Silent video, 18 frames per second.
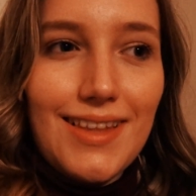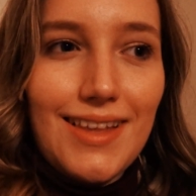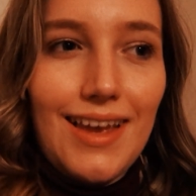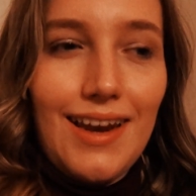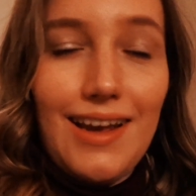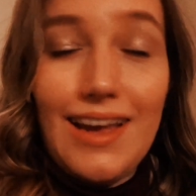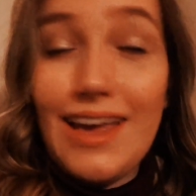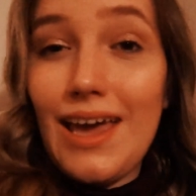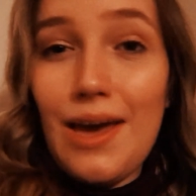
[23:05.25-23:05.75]

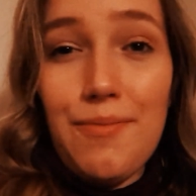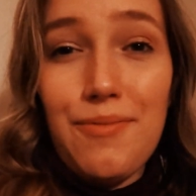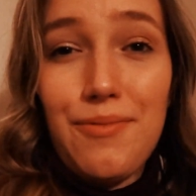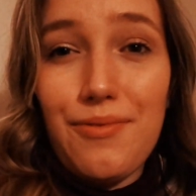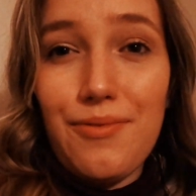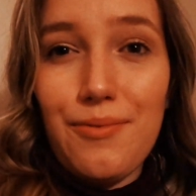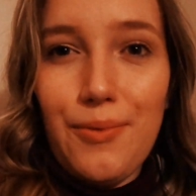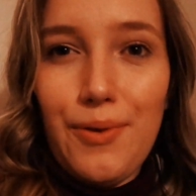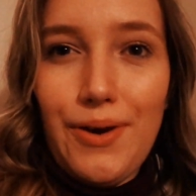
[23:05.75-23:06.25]
and I kept
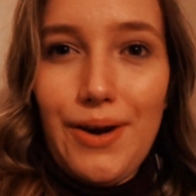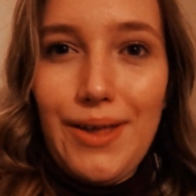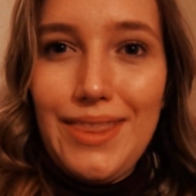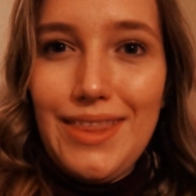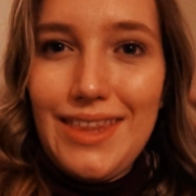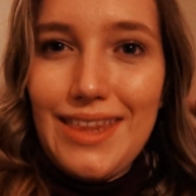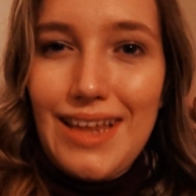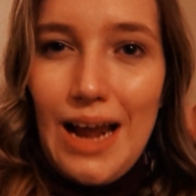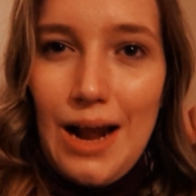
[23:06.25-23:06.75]
worrying
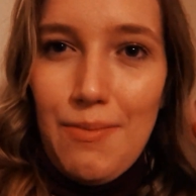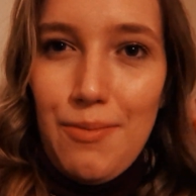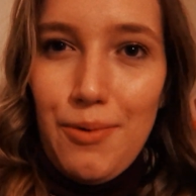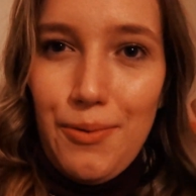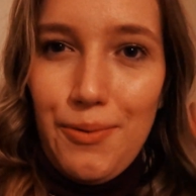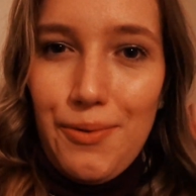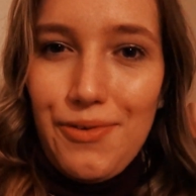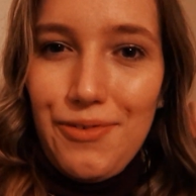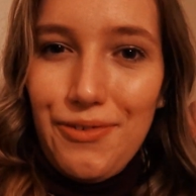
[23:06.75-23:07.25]
that the
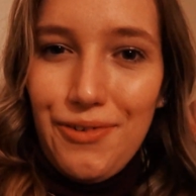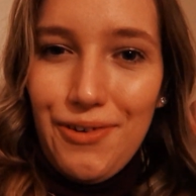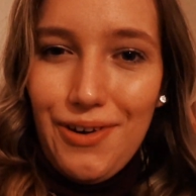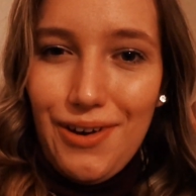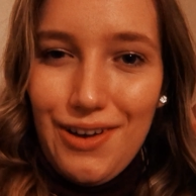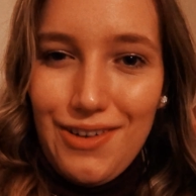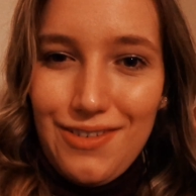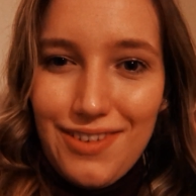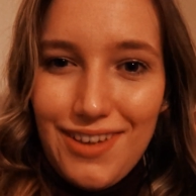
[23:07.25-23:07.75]
camera would fall
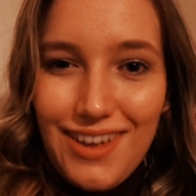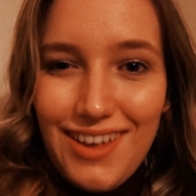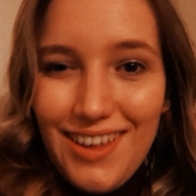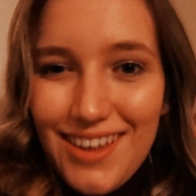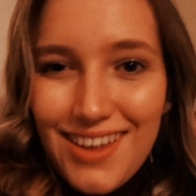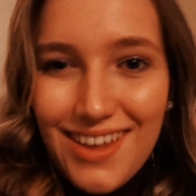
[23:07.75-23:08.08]
over.